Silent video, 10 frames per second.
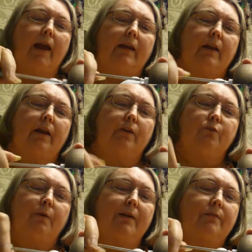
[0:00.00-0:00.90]
And it heads
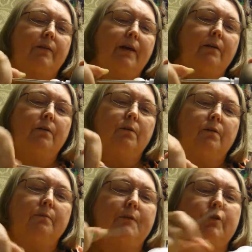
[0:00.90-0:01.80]
right for that
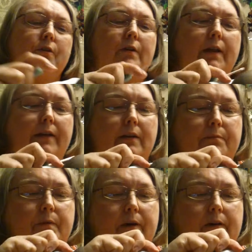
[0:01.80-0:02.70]
hole. Make sure you're lined
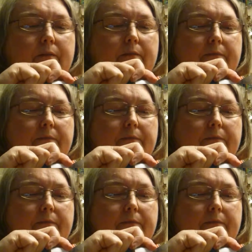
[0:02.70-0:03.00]
up right.